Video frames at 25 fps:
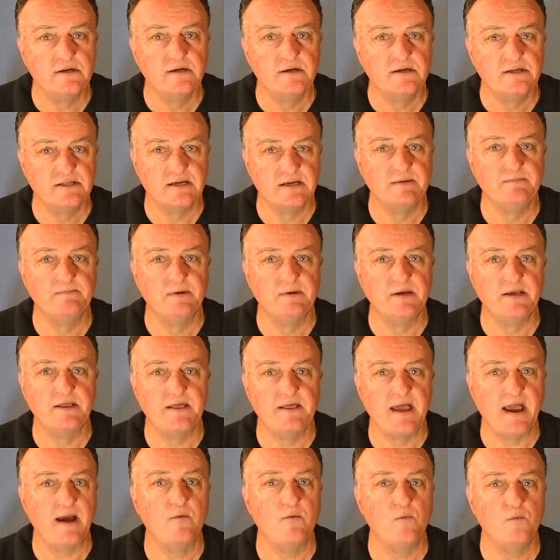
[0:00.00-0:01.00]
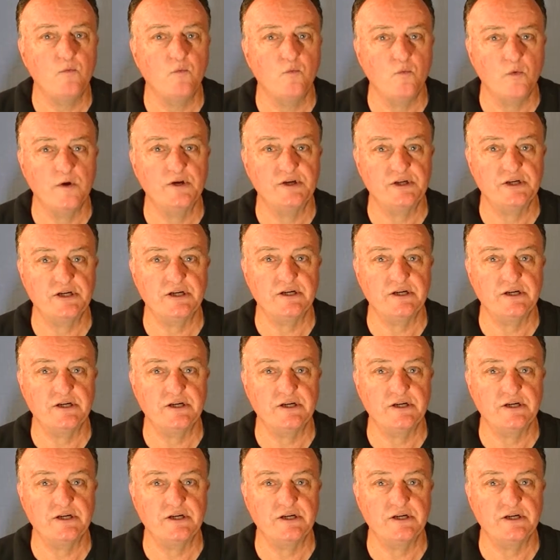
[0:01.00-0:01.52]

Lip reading: simply that which